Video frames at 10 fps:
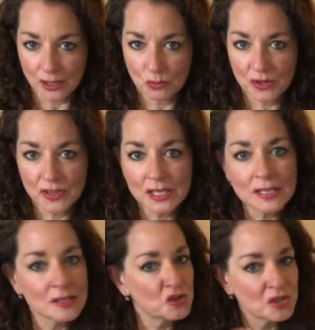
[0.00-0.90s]
and what that
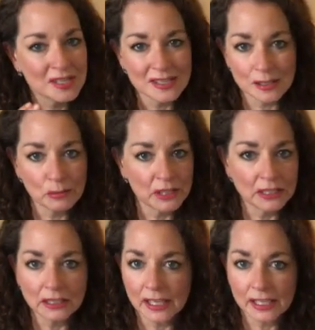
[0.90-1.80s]
is, is just simply
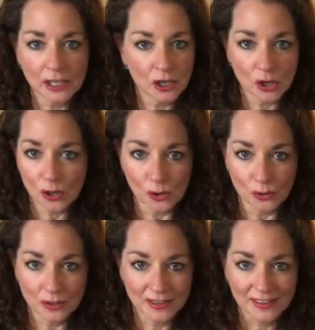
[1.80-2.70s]
letting go
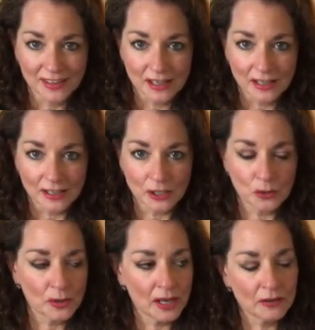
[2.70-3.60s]
you
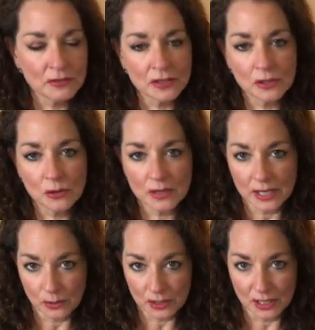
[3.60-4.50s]
don't have to know the
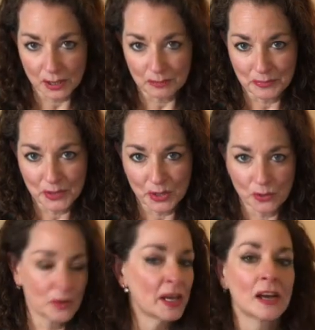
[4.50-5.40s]
outcome. You
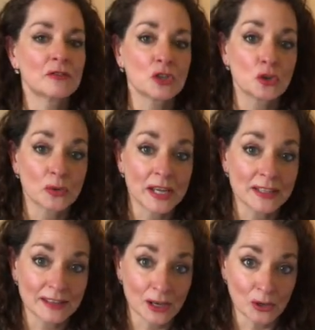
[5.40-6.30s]
don't have to create
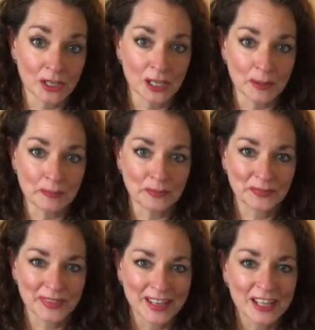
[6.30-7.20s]
the outcome.
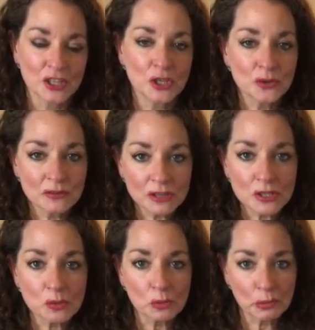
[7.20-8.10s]
The
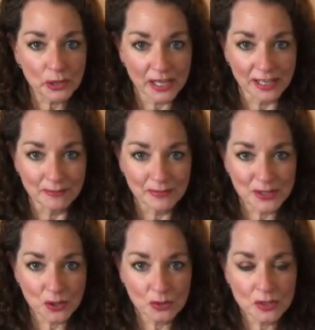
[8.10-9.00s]
universe will bring it.
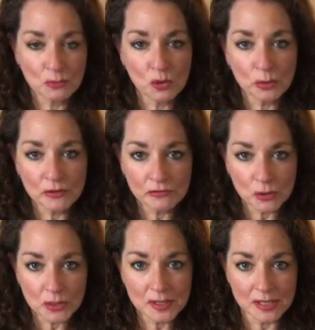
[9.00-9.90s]
So the more we
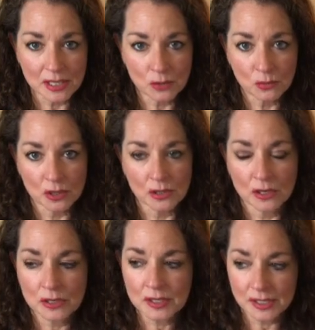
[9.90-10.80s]
focus inward on
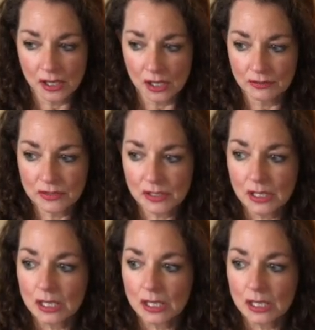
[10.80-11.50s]
ourselves,